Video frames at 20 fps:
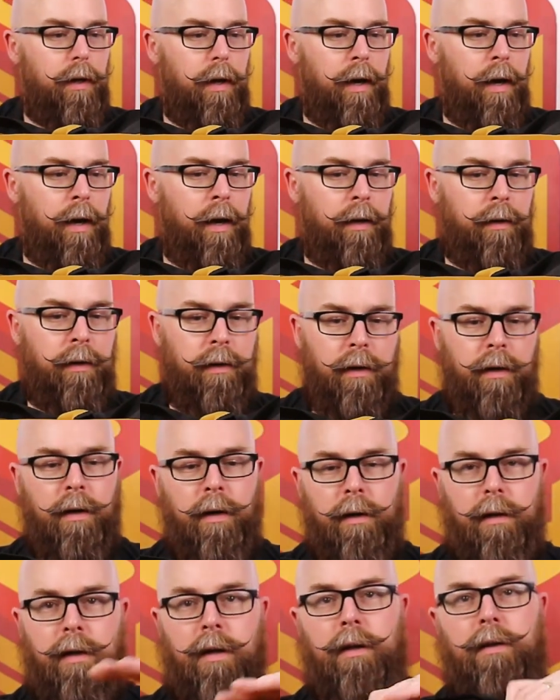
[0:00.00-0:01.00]
And
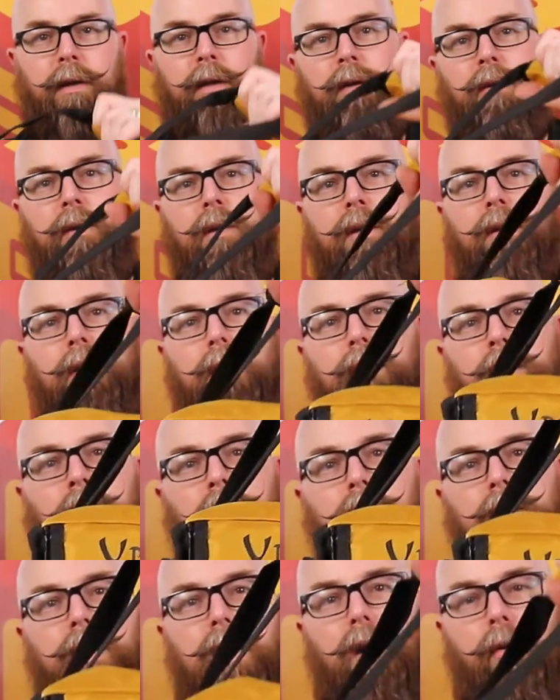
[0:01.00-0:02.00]
yeah, and then you can
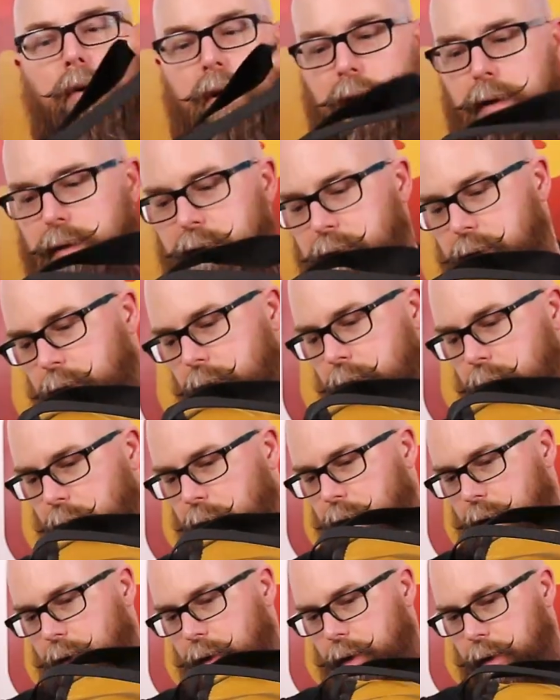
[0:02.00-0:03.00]
then carry it
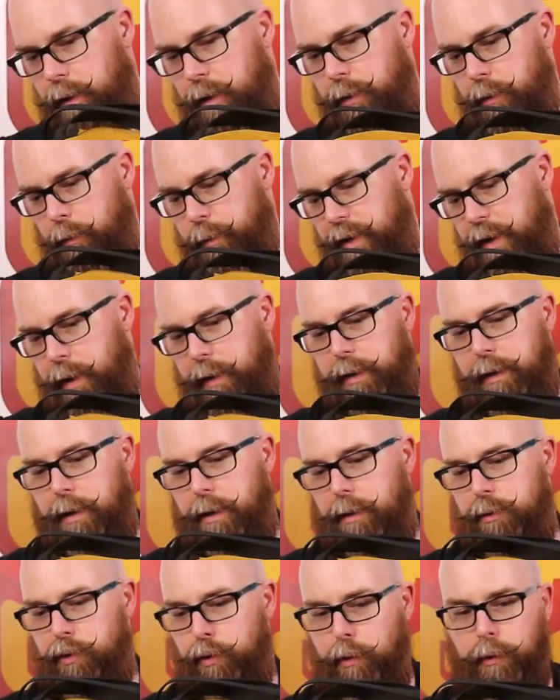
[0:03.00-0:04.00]
either by
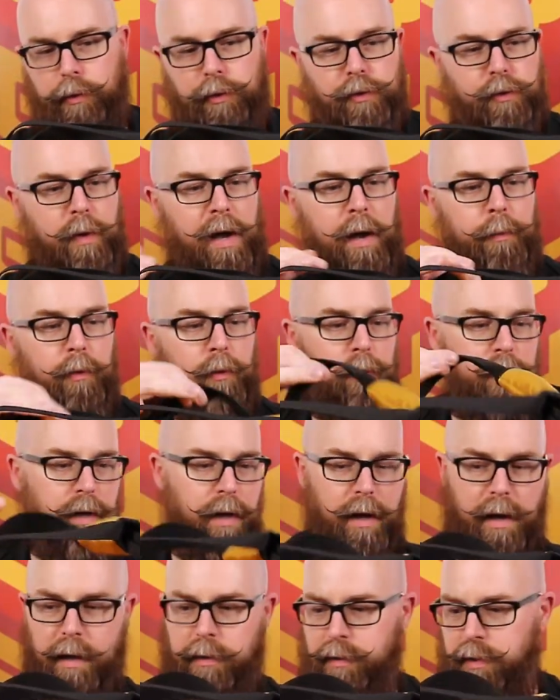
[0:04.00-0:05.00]
the shoulder strap or the
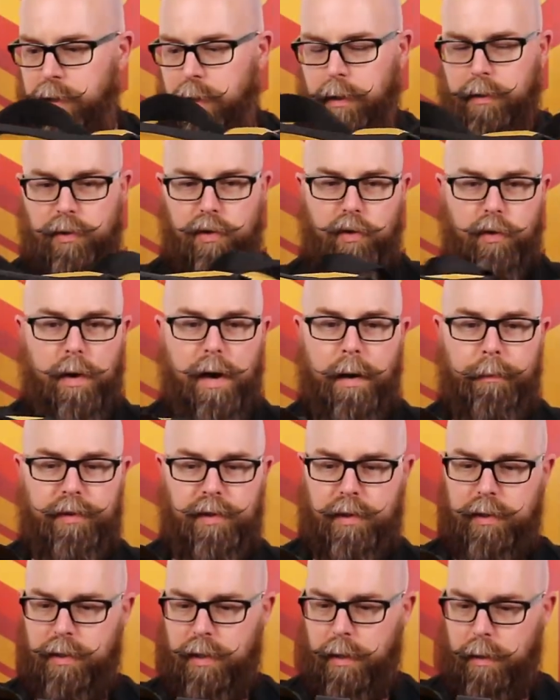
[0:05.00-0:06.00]
hand
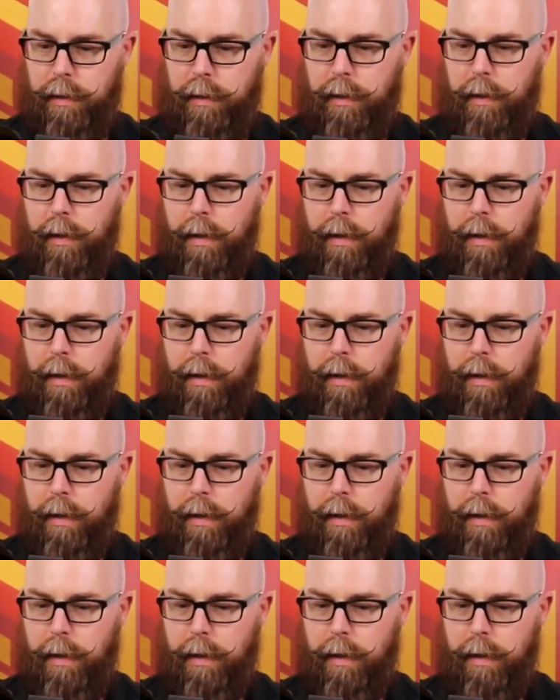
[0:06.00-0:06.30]
straps.